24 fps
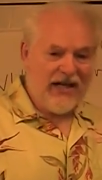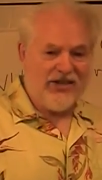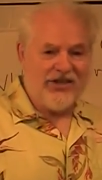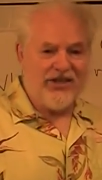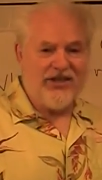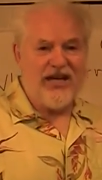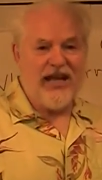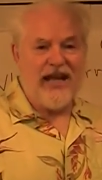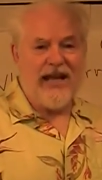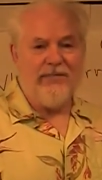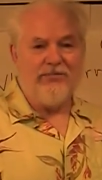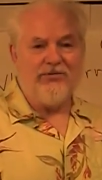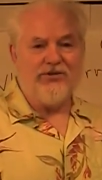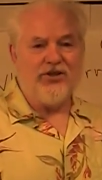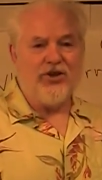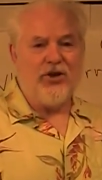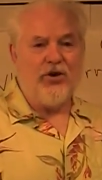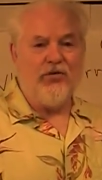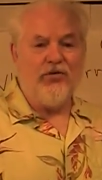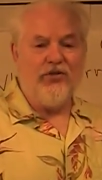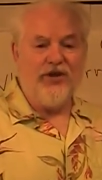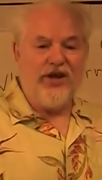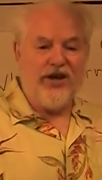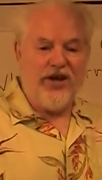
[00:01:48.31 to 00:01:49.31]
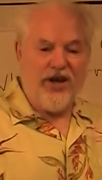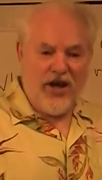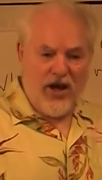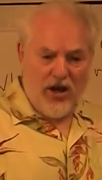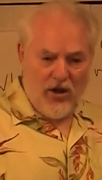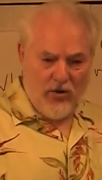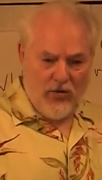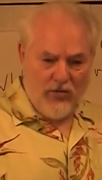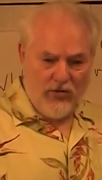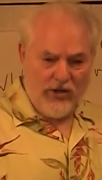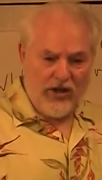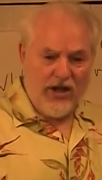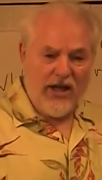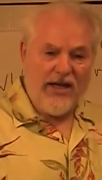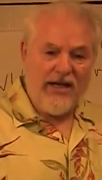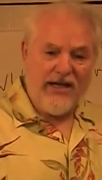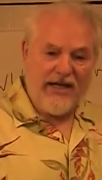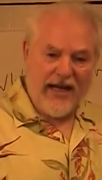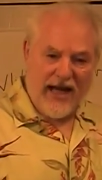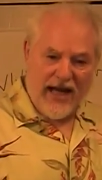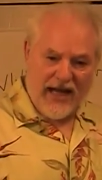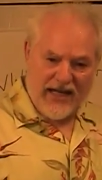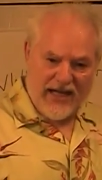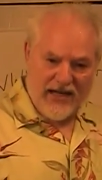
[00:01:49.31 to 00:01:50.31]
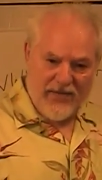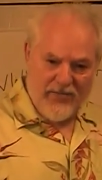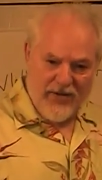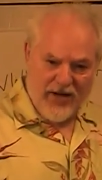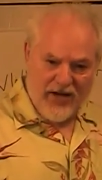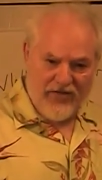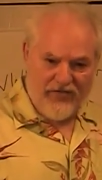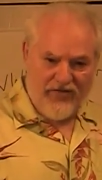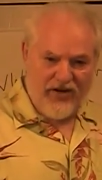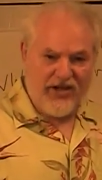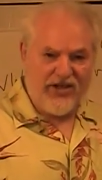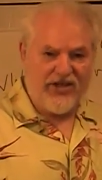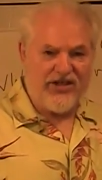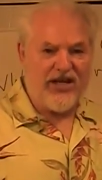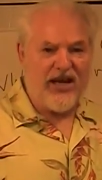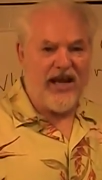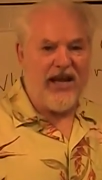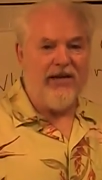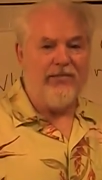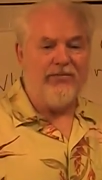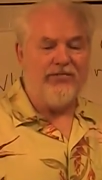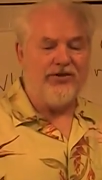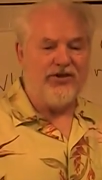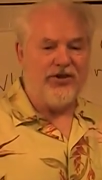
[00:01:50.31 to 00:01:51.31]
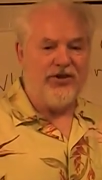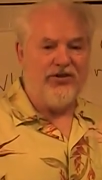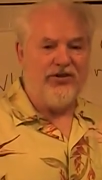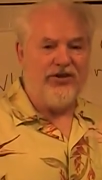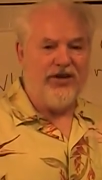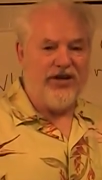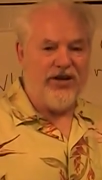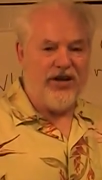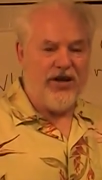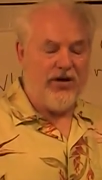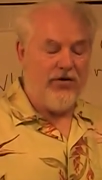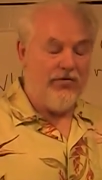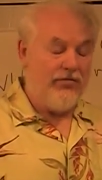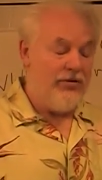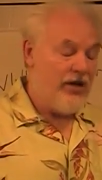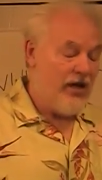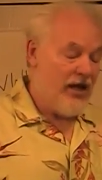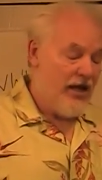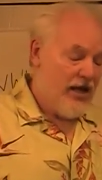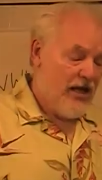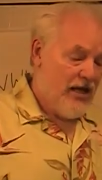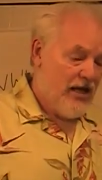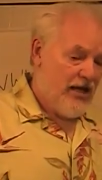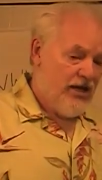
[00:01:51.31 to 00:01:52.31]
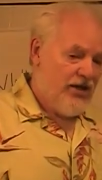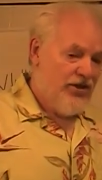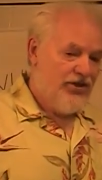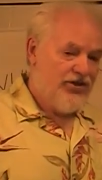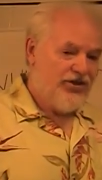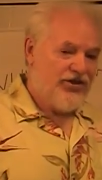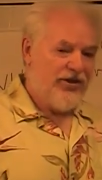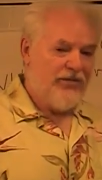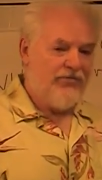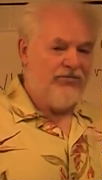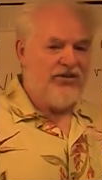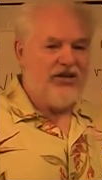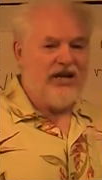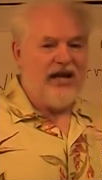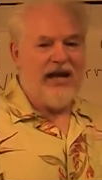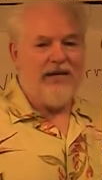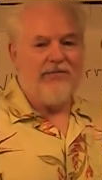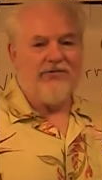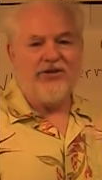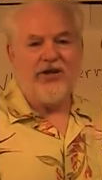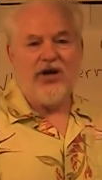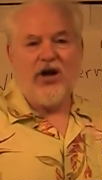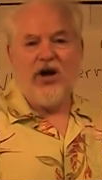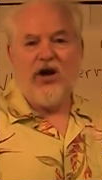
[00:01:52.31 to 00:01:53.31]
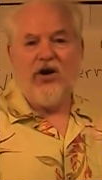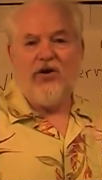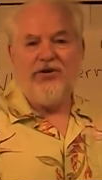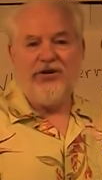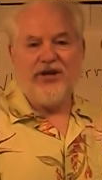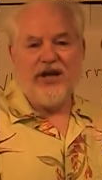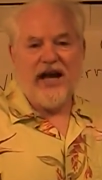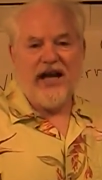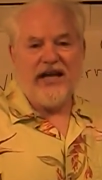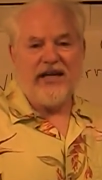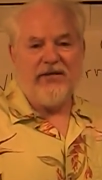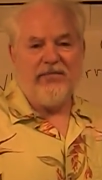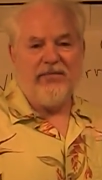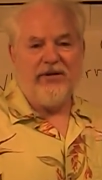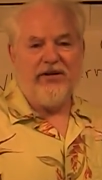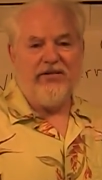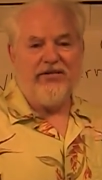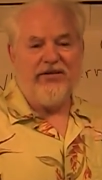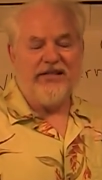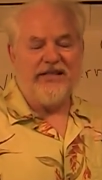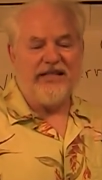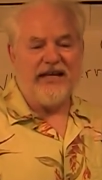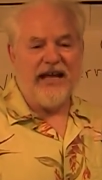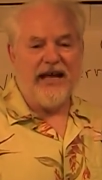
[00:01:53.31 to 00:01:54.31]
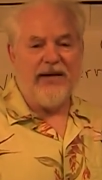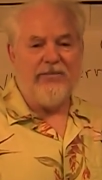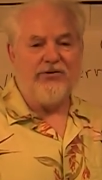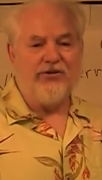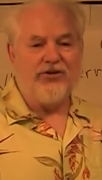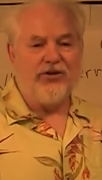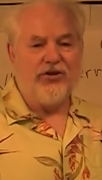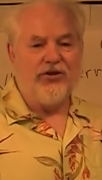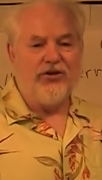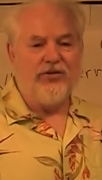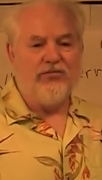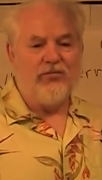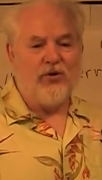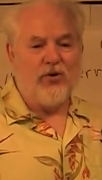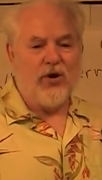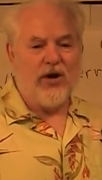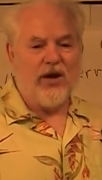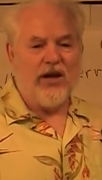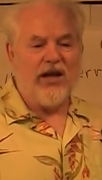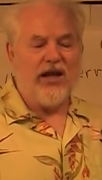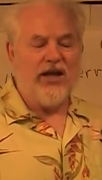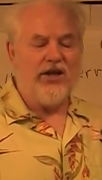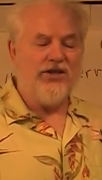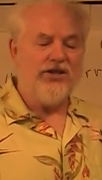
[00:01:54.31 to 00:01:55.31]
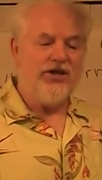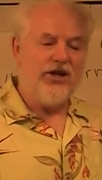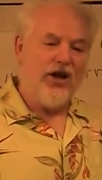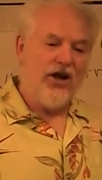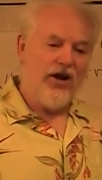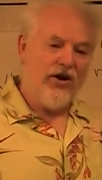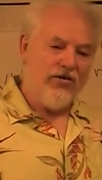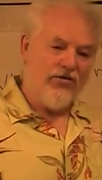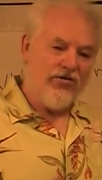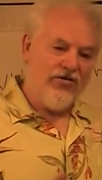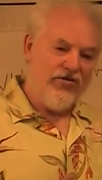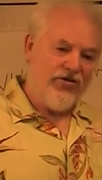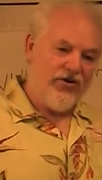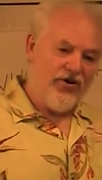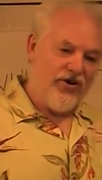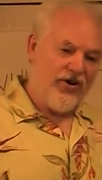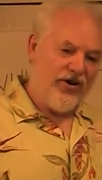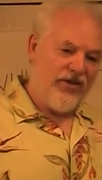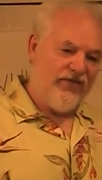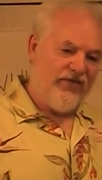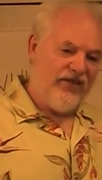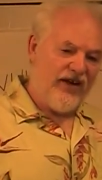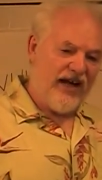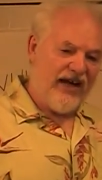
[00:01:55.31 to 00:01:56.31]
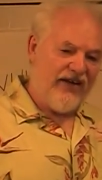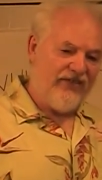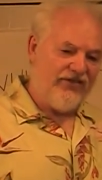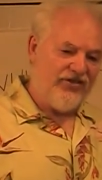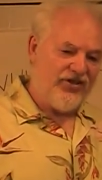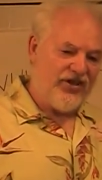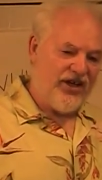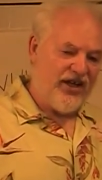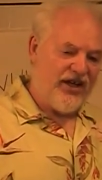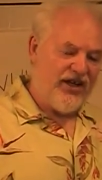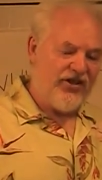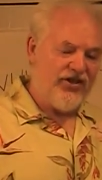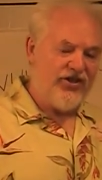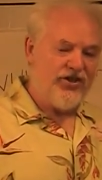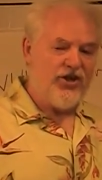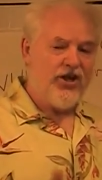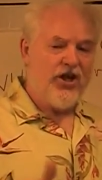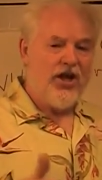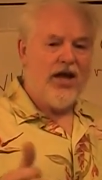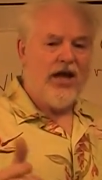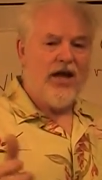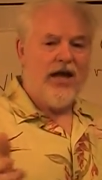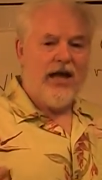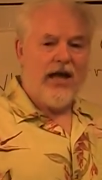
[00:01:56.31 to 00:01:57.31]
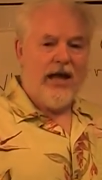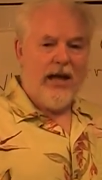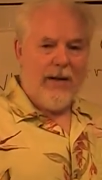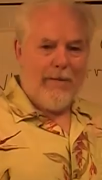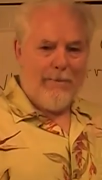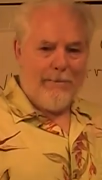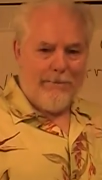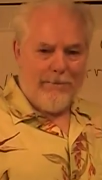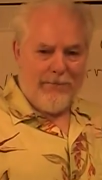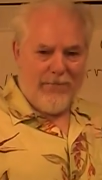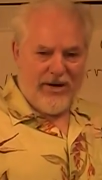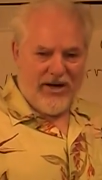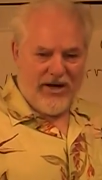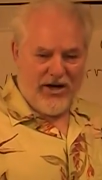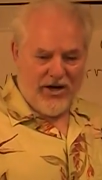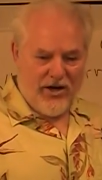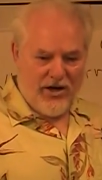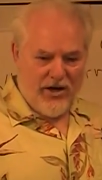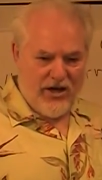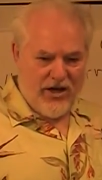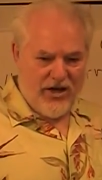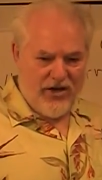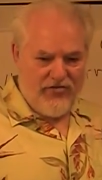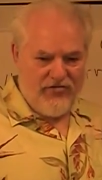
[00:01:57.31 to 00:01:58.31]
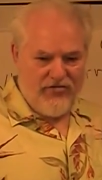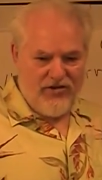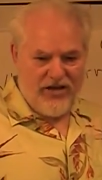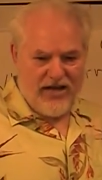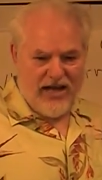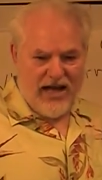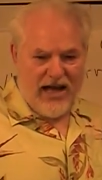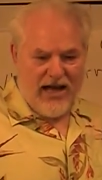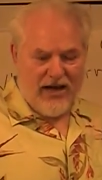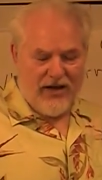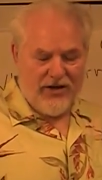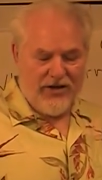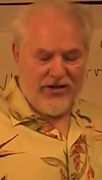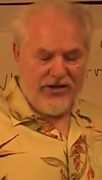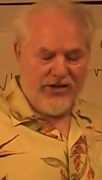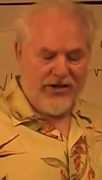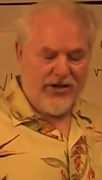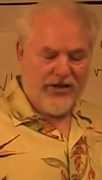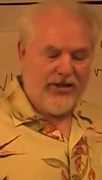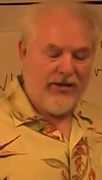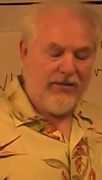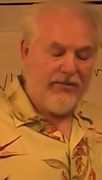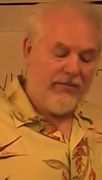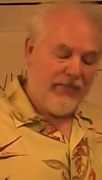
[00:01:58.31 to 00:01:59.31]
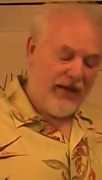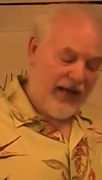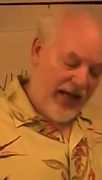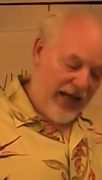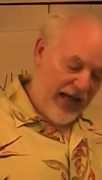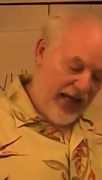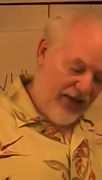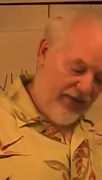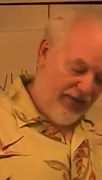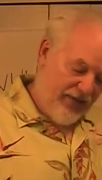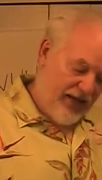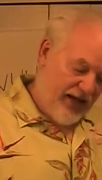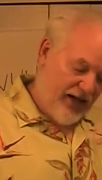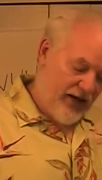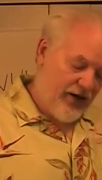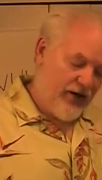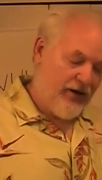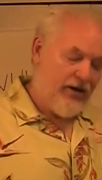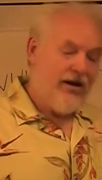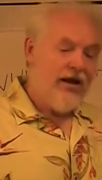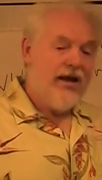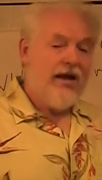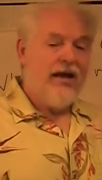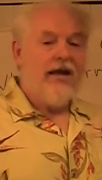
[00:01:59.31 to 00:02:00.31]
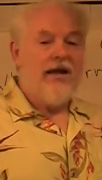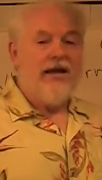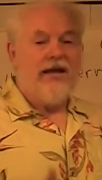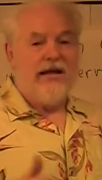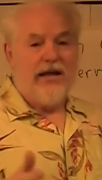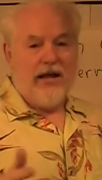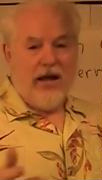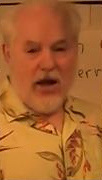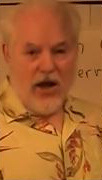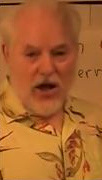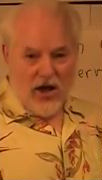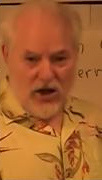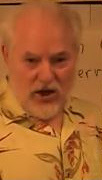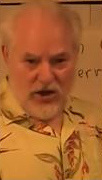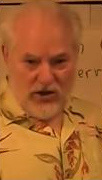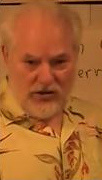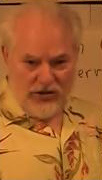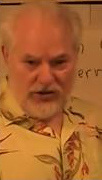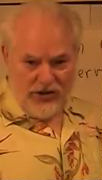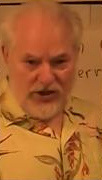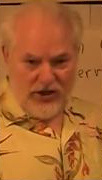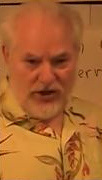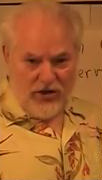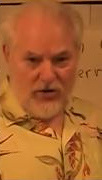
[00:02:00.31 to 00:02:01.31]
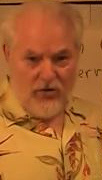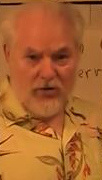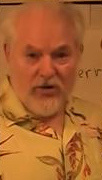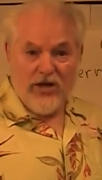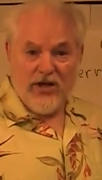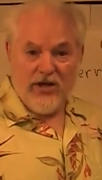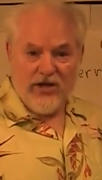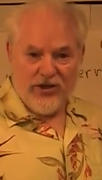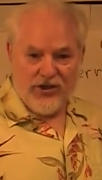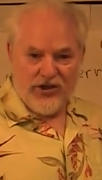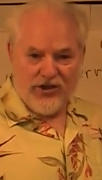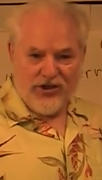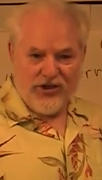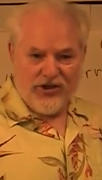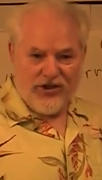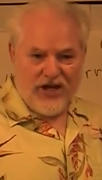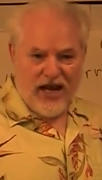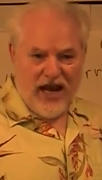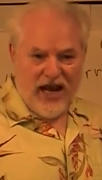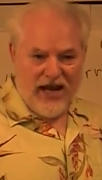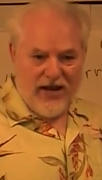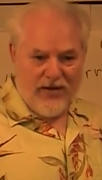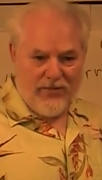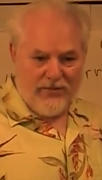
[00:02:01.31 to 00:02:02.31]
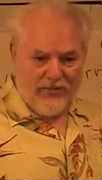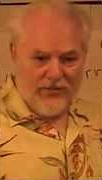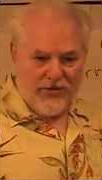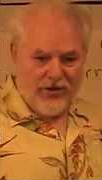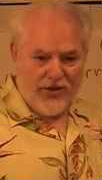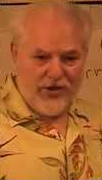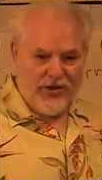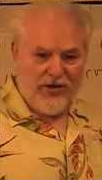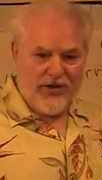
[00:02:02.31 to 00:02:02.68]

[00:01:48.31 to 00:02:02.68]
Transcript: stamps on the note, documentary stamps on the note, sometimes called documentary stamps on the mortgage, are 35 cents per $100, and they're also stamps.